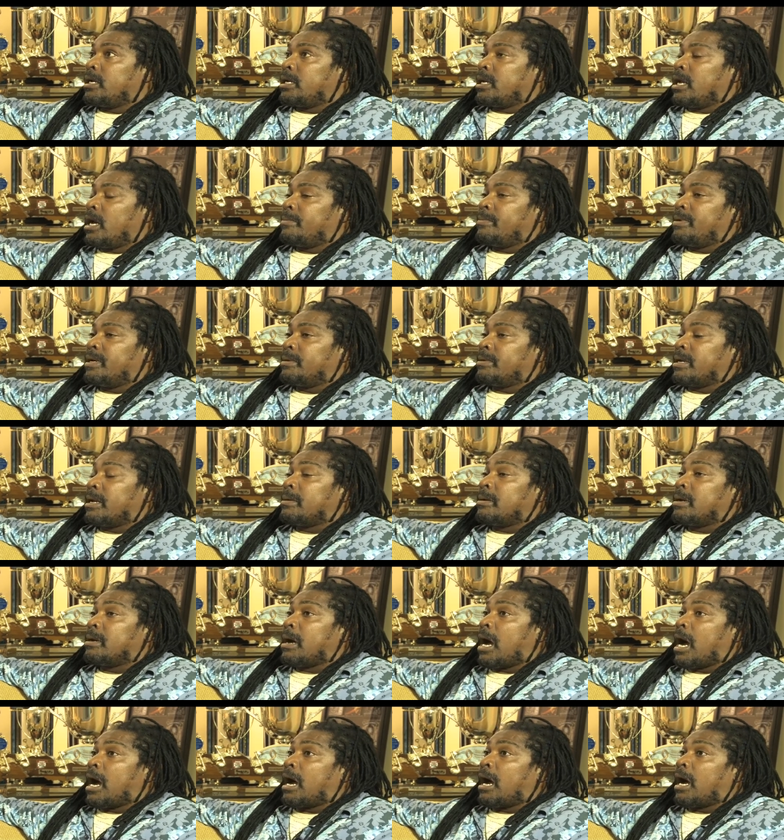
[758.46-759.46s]
You know what I mean?
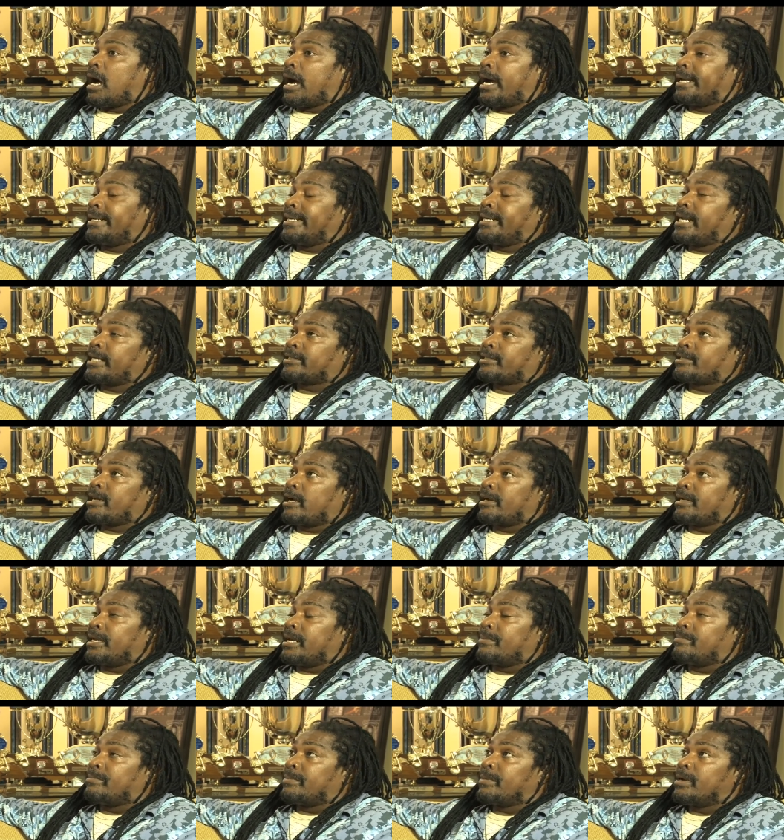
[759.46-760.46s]
I did a
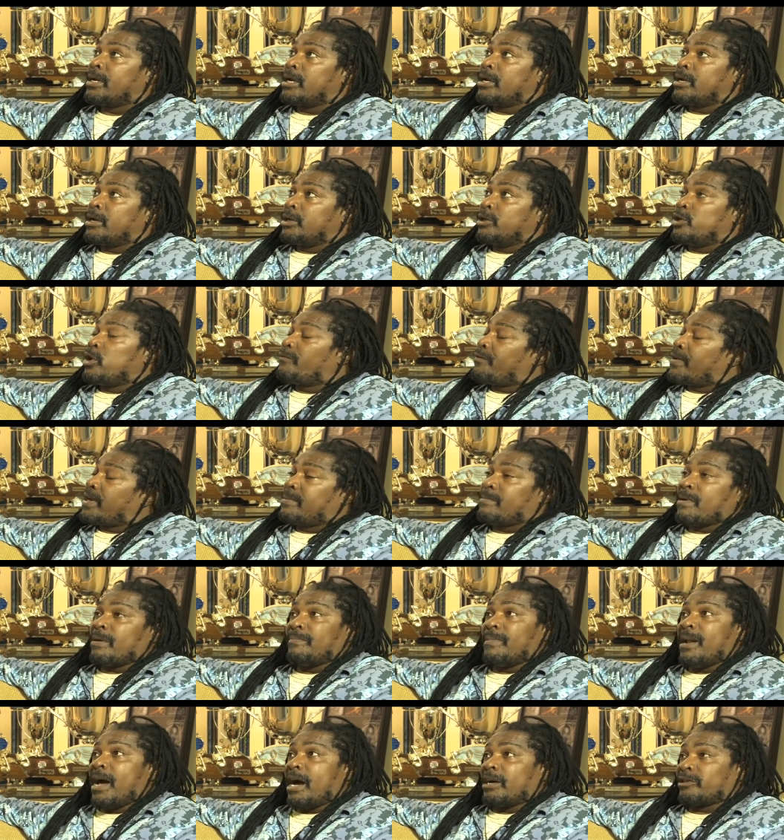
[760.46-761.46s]
song named "Not for Them
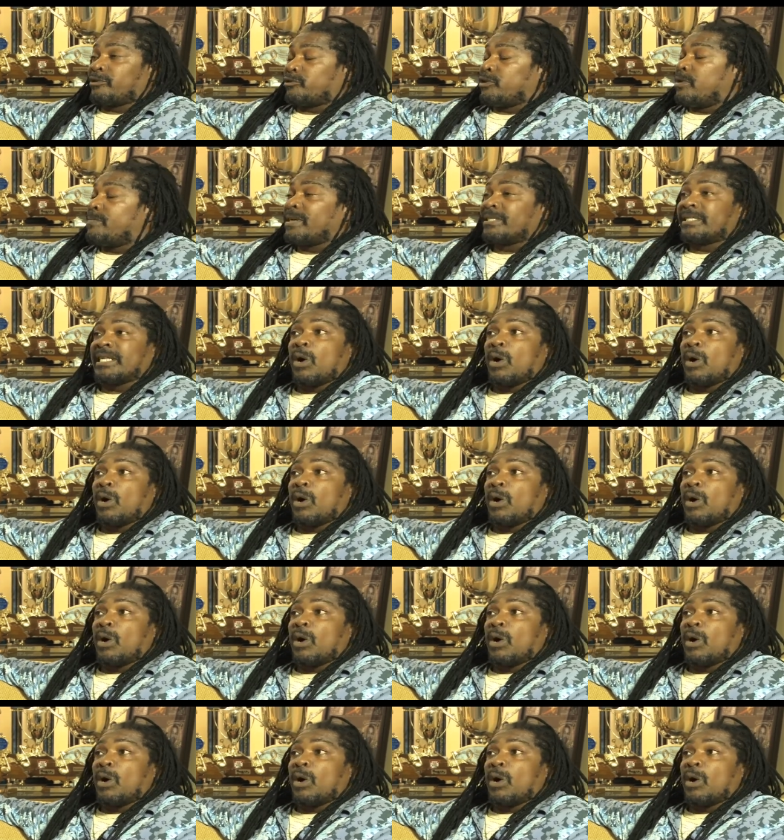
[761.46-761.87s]
a Blasphemer."